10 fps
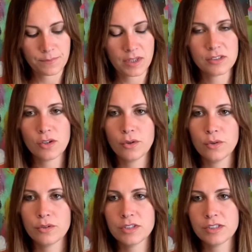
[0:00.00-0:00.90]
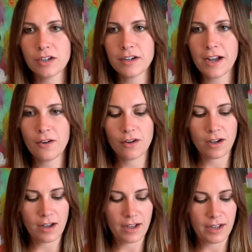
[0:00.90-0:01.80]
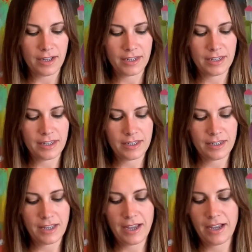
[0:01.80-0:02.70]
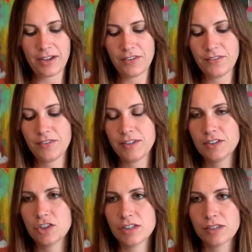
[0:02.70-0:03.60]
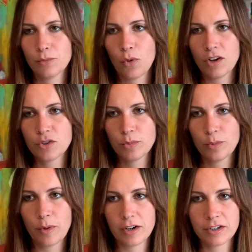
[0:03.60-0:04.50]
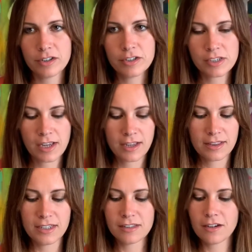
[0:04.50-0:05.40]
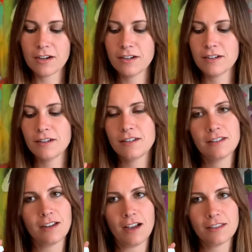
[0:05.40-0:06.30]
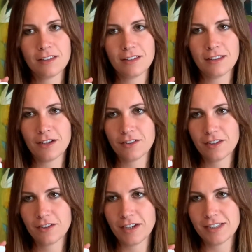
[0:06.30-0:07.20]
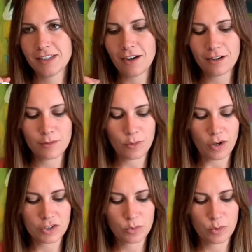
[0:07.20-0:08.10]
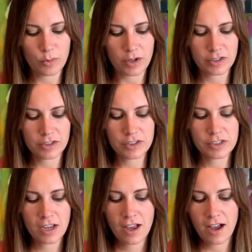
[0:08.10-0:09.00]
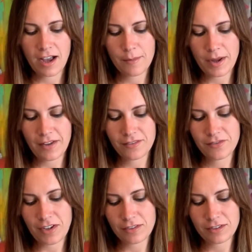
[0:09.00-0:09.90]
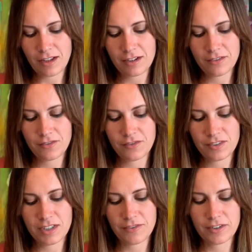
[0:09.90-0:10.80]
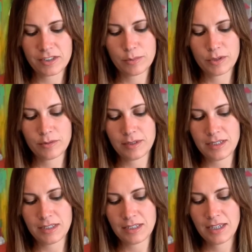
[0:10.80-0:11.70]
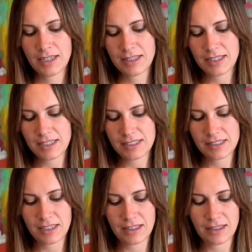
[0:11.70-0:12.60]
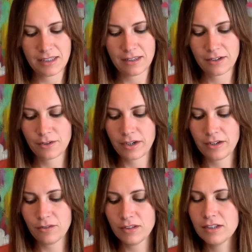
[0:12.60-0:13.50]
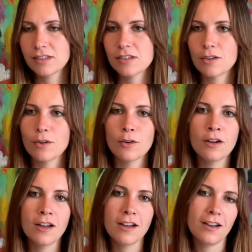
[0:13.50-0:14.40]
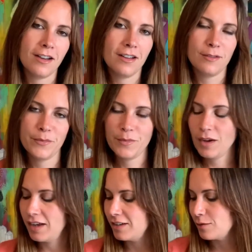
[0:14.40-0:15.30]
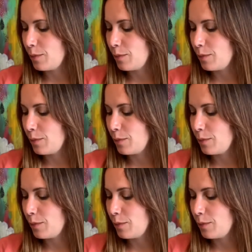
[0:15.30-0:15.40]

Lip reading: So to start out, I have just some washable markers. These are they're the Crazy Art washable markers. I haven't found a lot of difference between these and the Crayola, so I don't